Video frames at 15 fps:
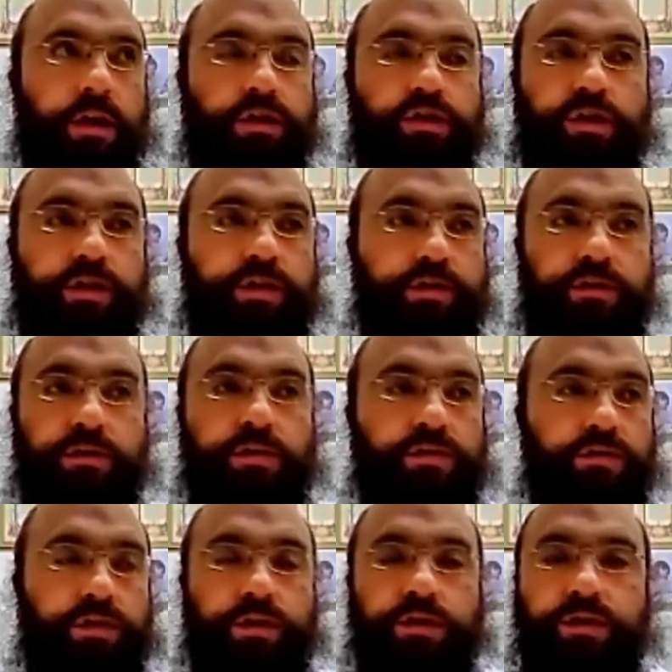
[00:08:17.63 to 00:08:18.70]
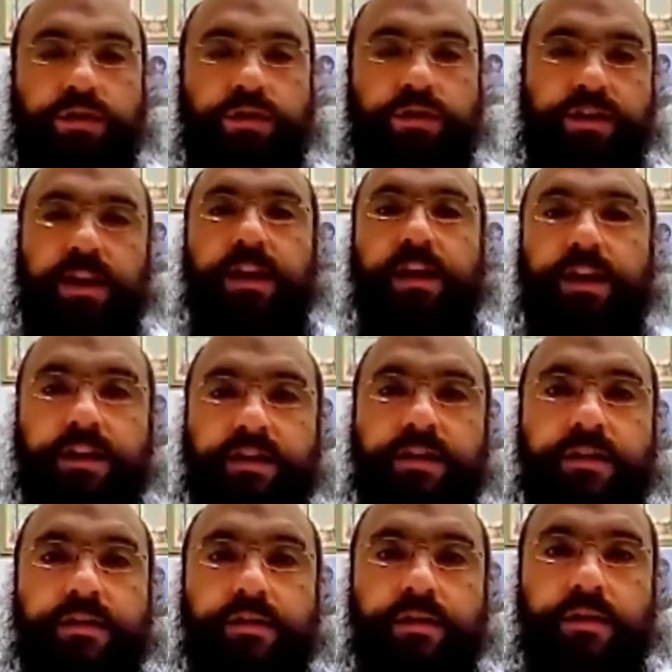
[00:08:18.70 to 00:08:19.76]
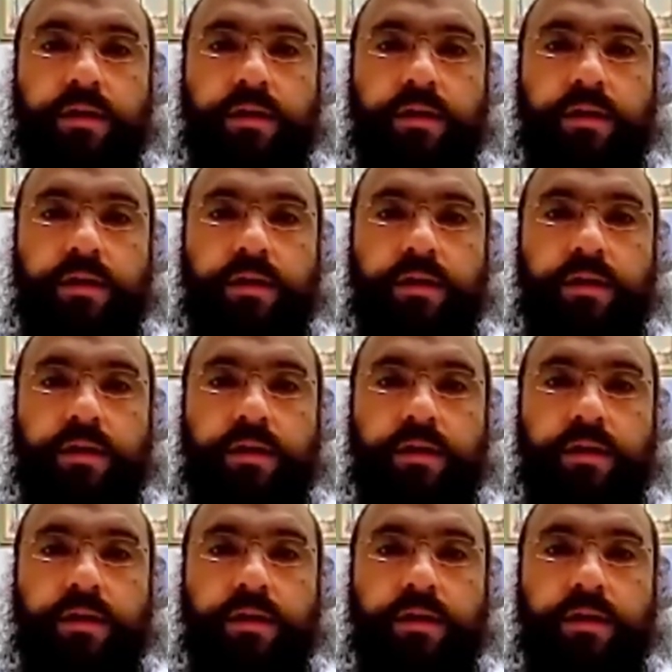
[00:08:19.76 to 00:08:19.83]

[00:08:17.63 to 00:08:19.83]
just sillinesses,